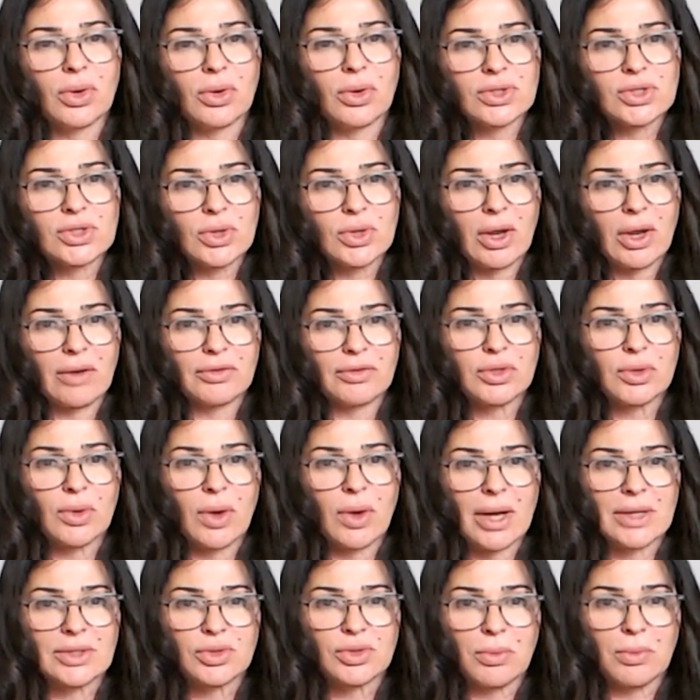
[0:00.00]
you also have to
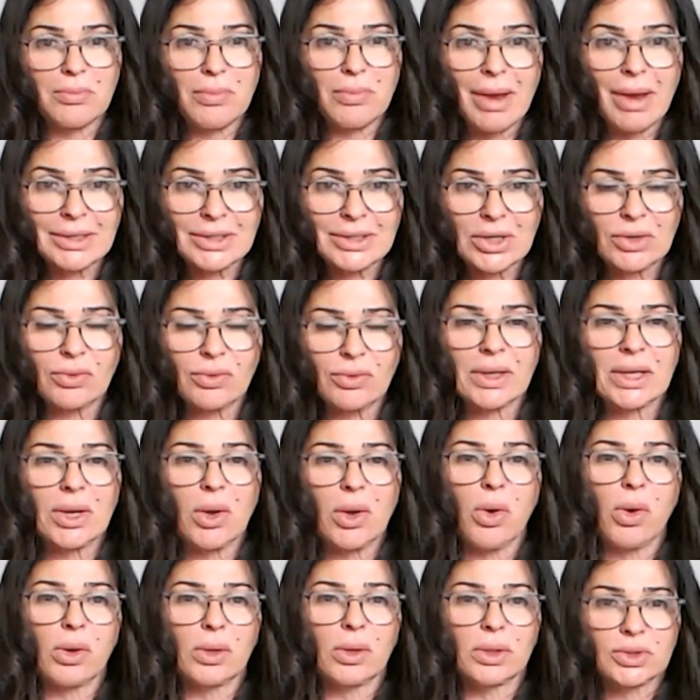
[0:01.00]

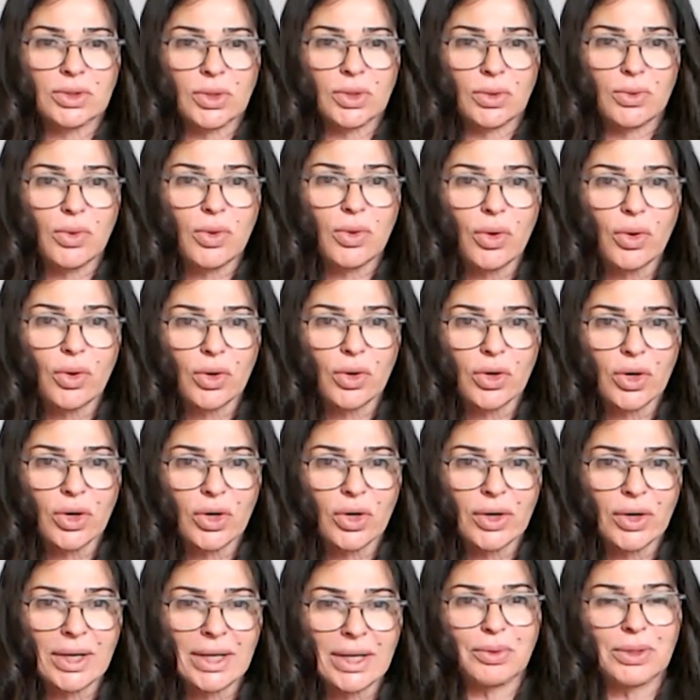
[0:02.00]
isometrically hold your
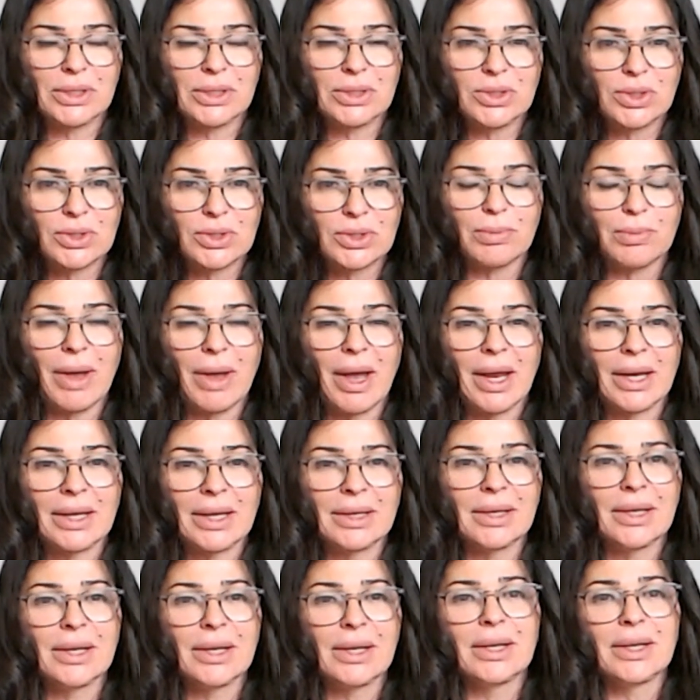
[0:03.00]
core, pull it to your
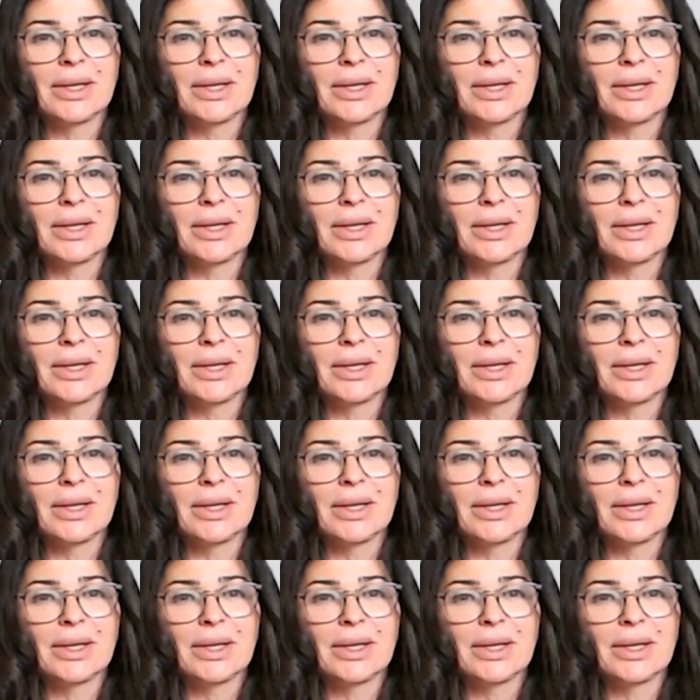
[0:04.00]
spine.